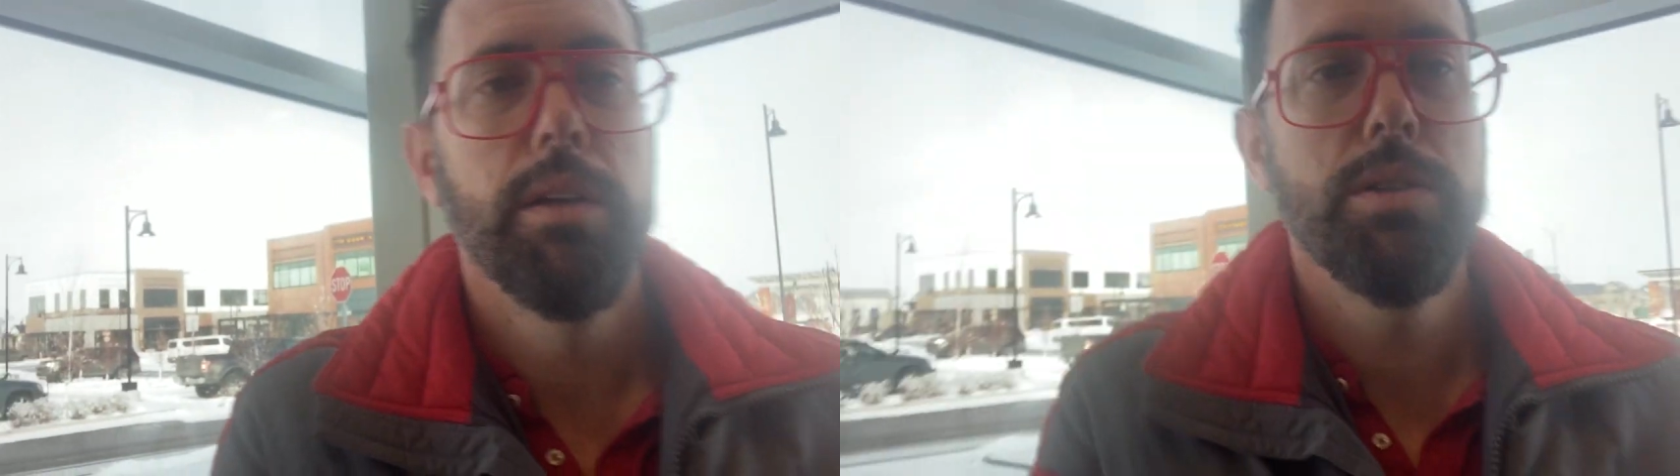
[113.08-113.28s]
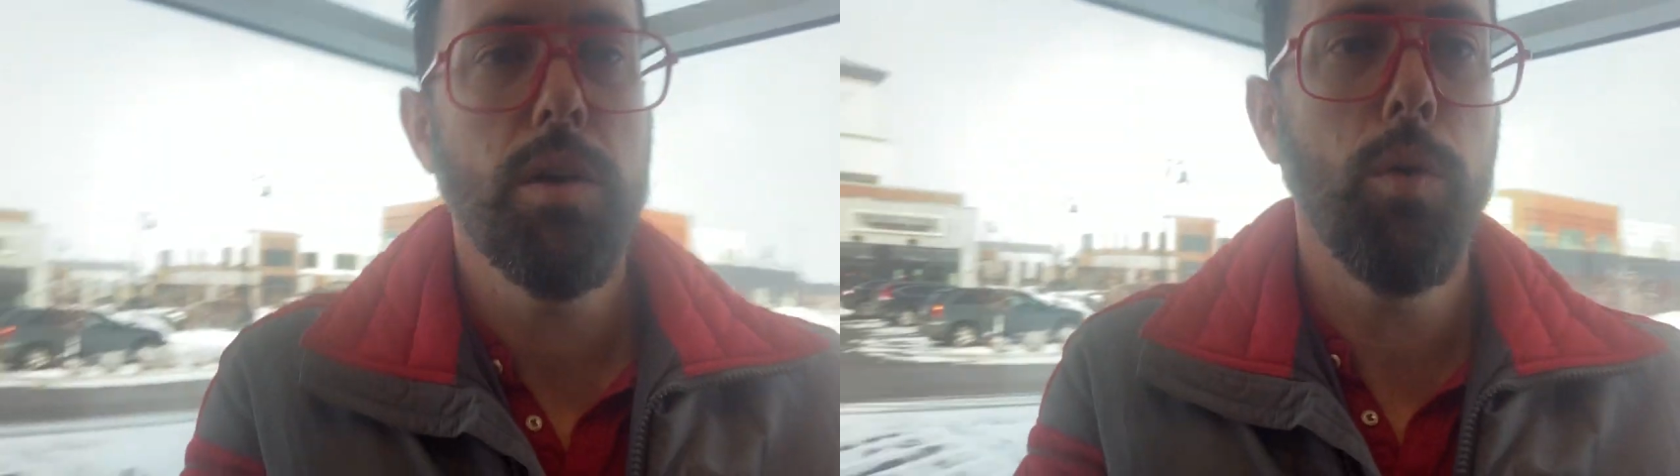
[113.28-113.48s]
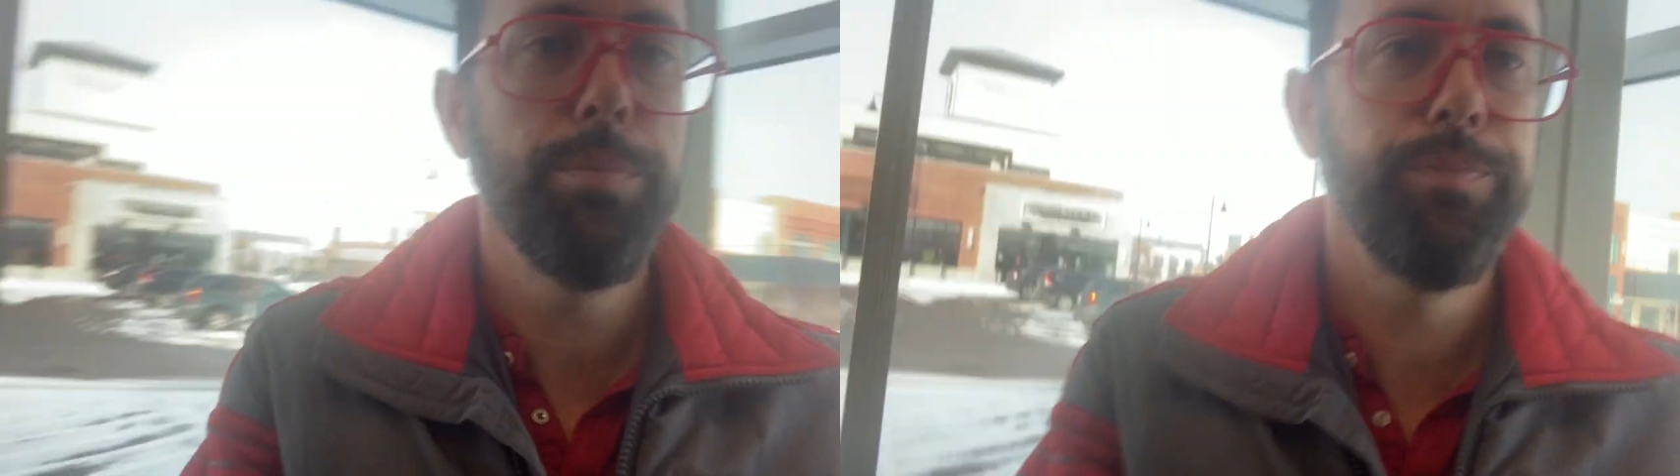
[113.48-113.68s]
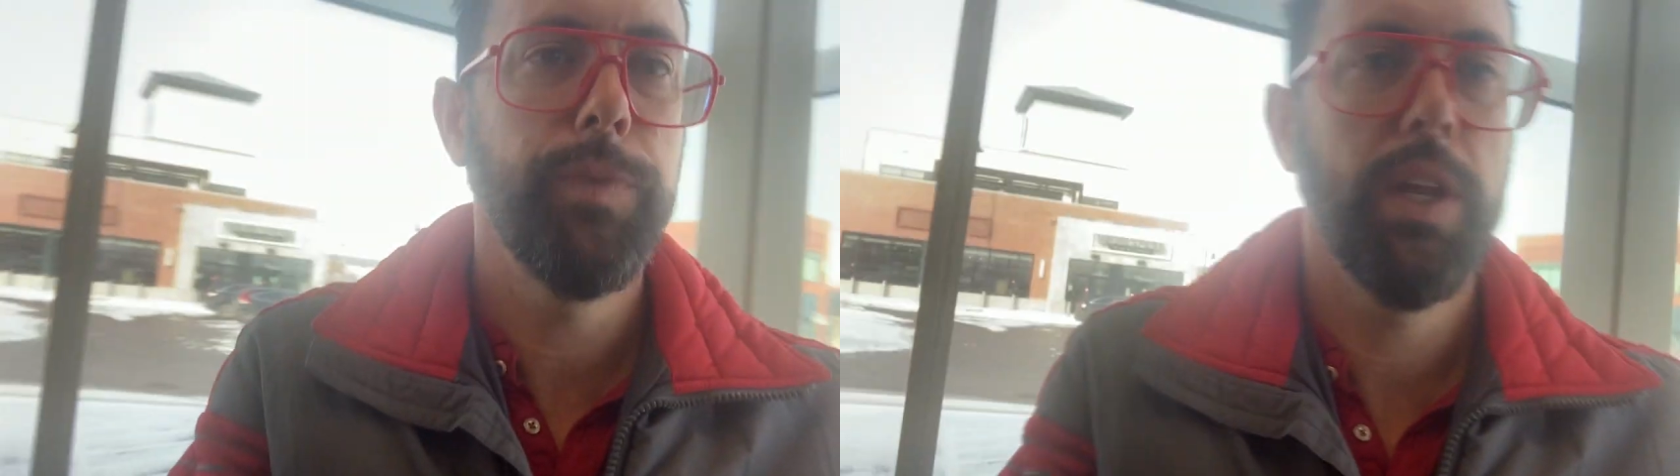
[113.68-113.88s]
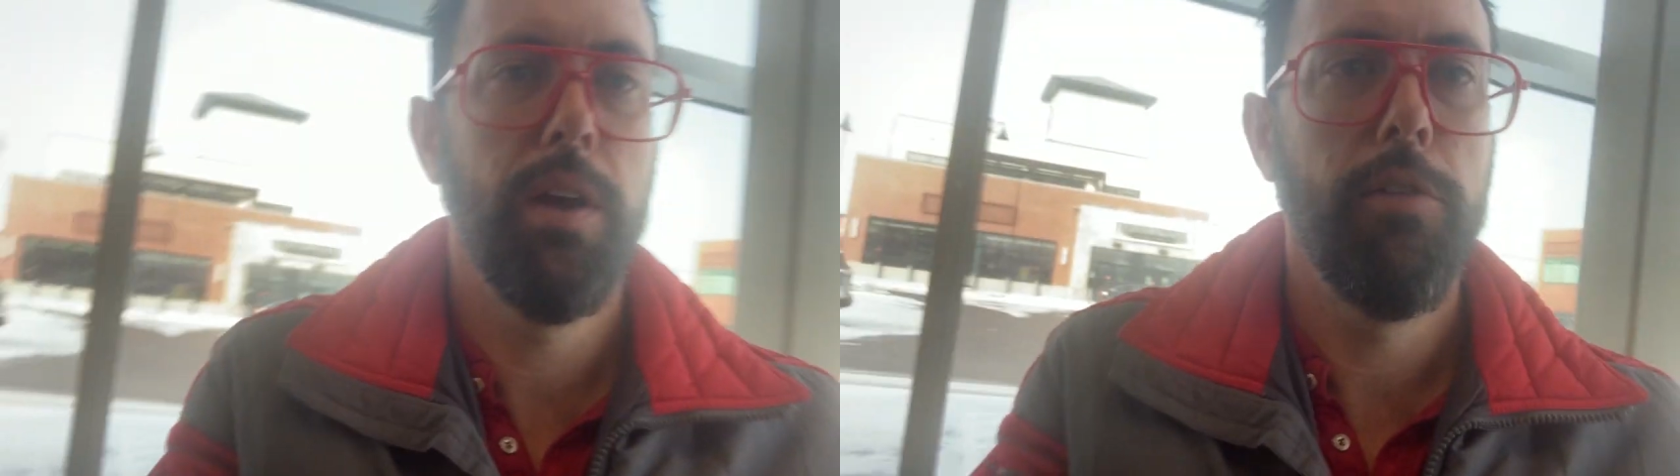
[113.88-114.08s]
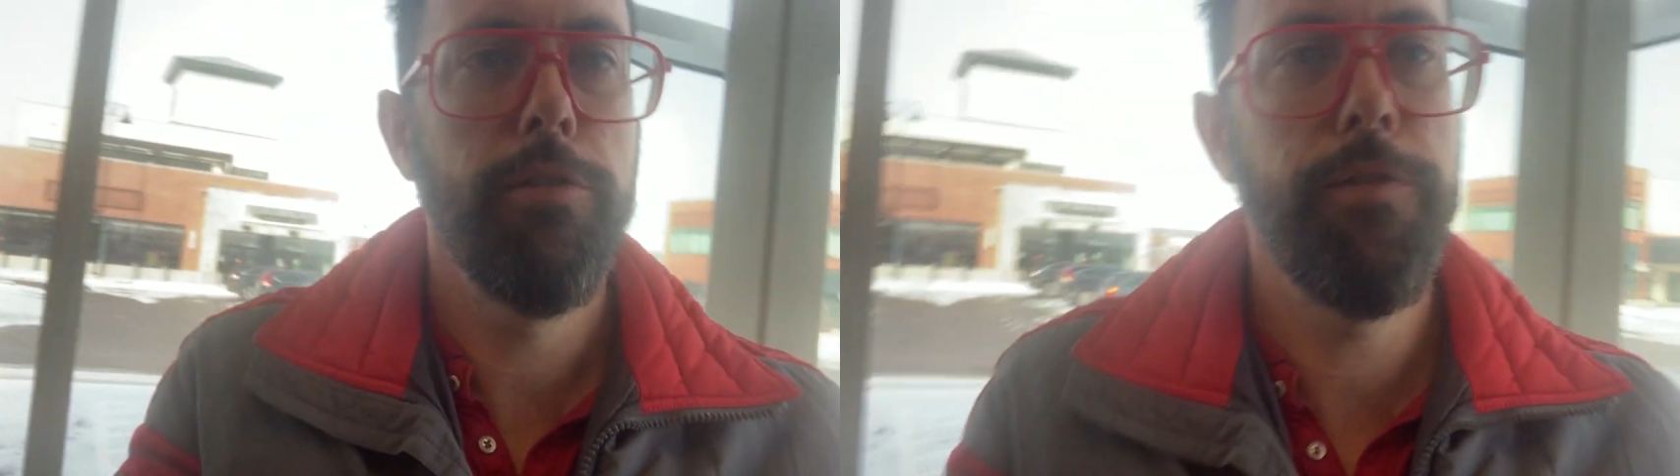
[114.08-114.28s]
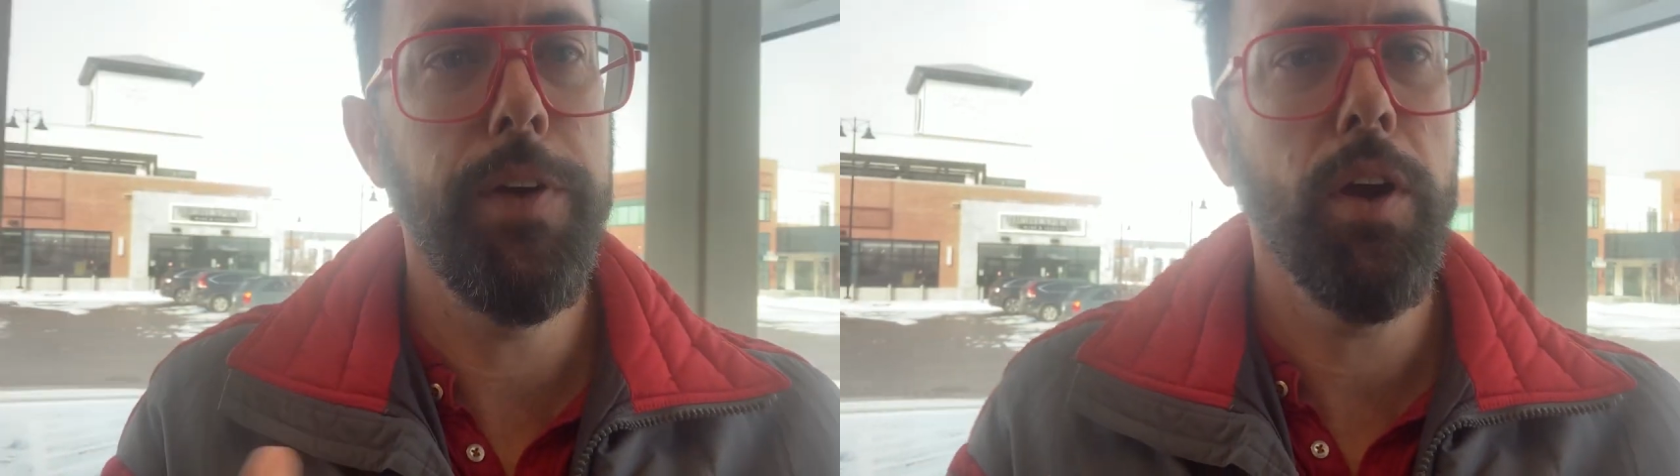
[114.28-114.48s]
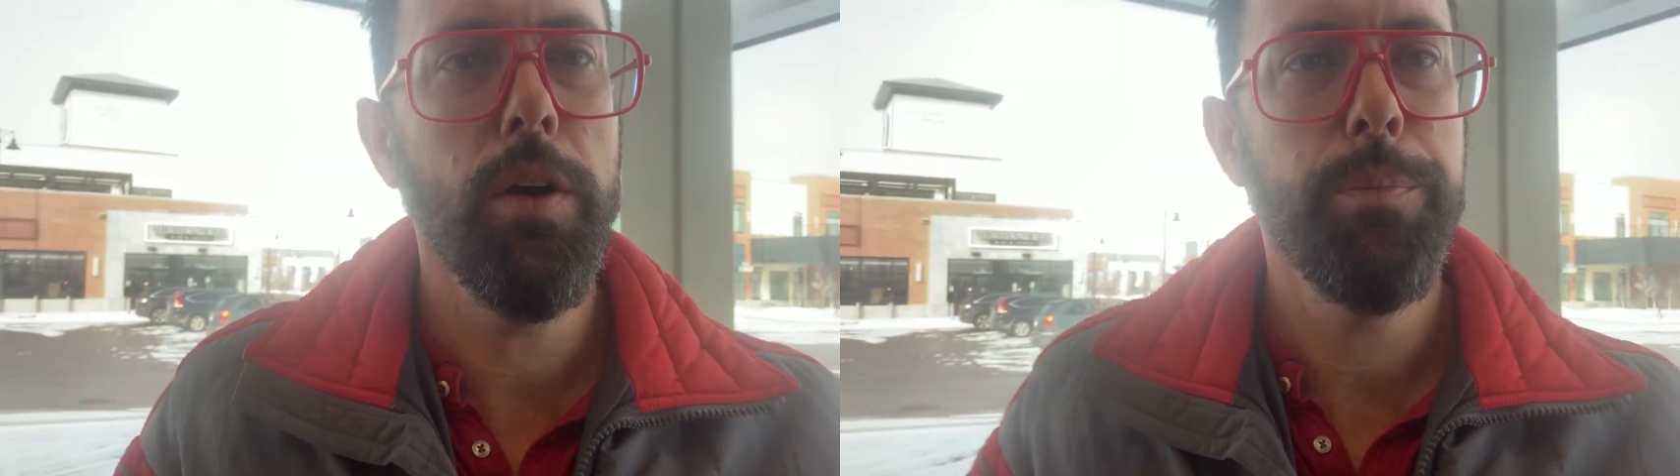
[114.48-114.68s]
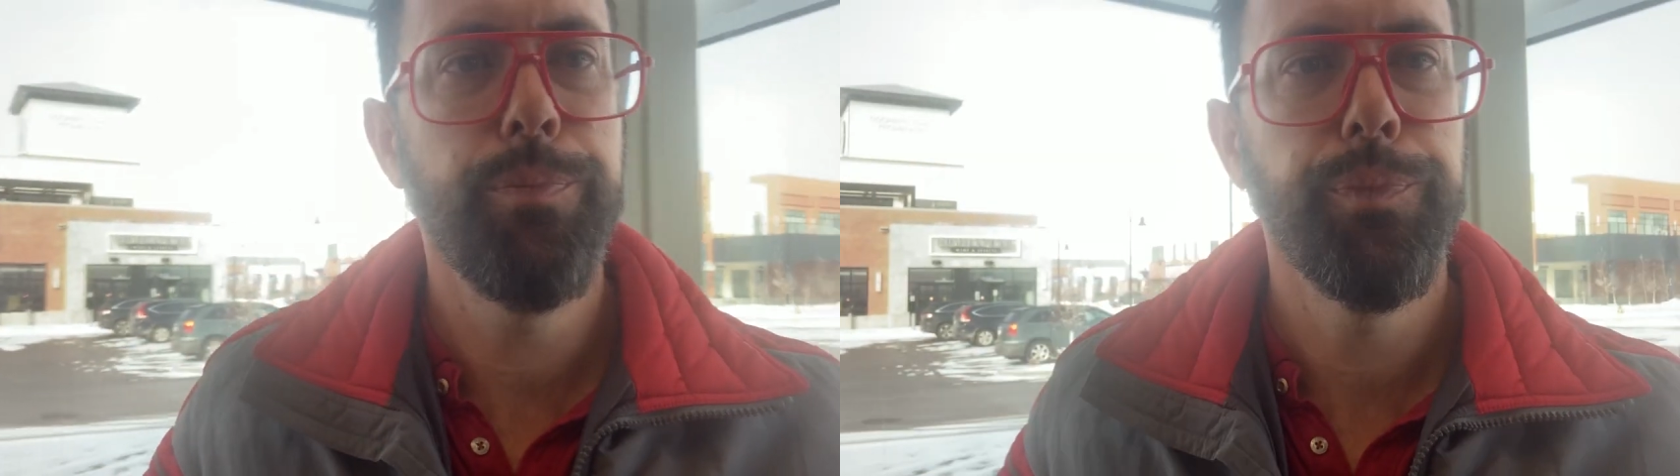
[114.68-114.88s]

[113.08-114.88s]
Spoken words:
So fear